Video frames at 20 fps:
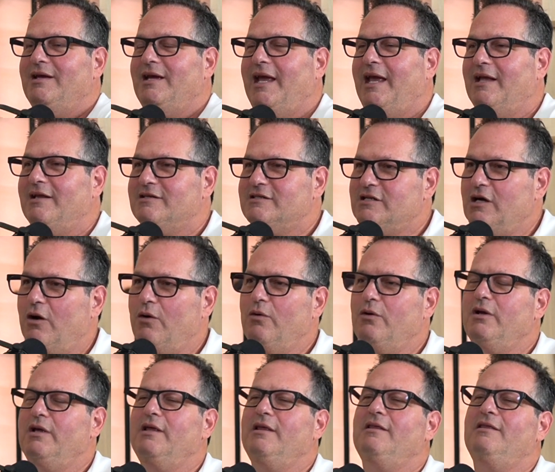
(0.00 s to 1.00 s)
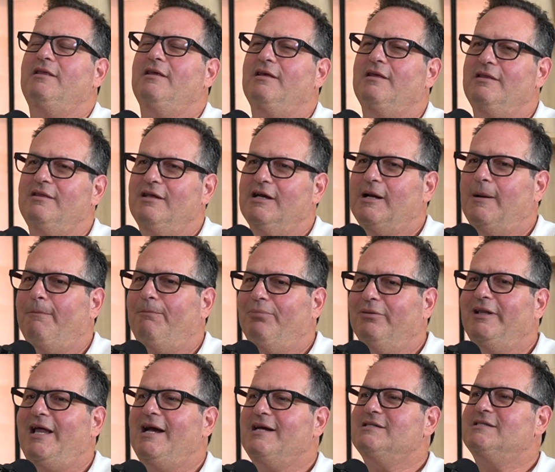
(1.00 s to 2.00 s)
And so the
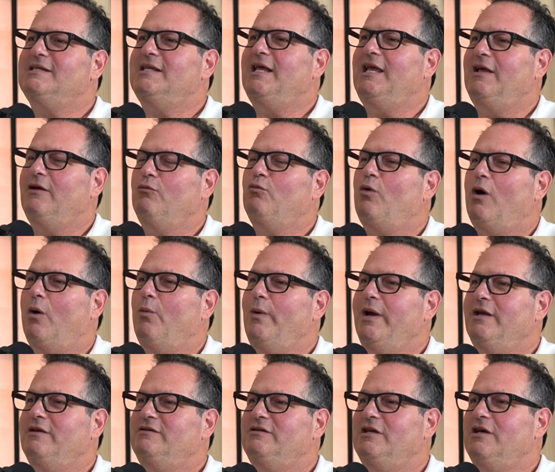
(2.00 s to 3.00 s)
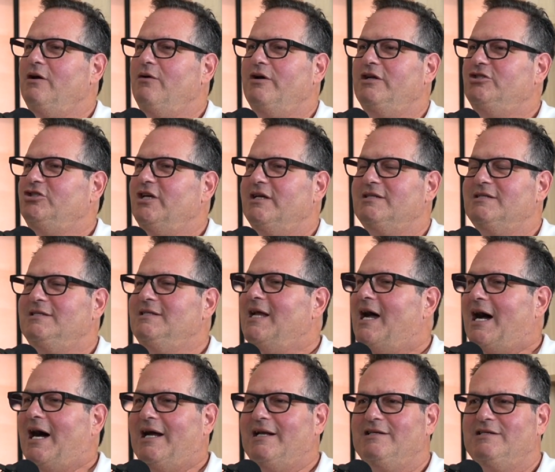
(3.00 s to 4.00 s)
complexity in what we do is just
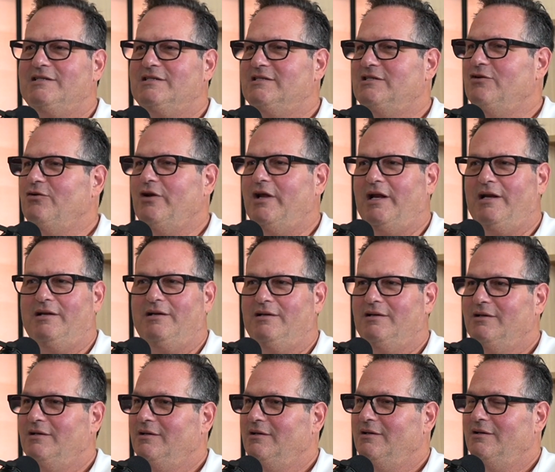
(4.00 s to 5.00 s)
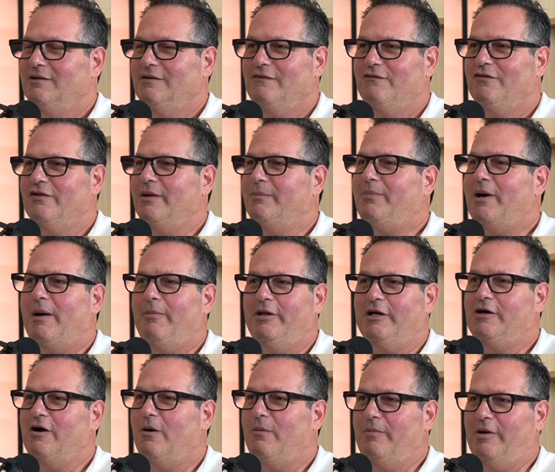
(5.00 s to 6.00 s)
not suited for the
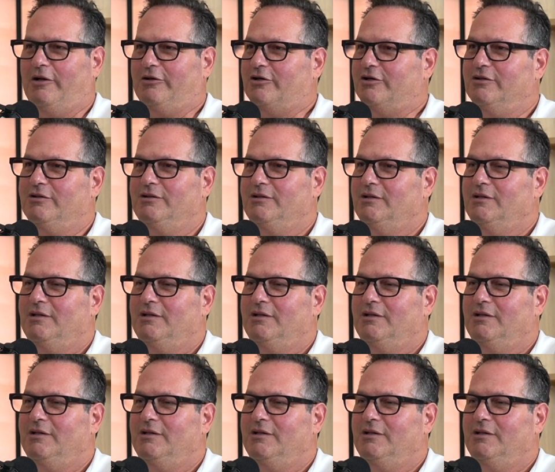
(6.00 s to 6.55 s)
public home builder.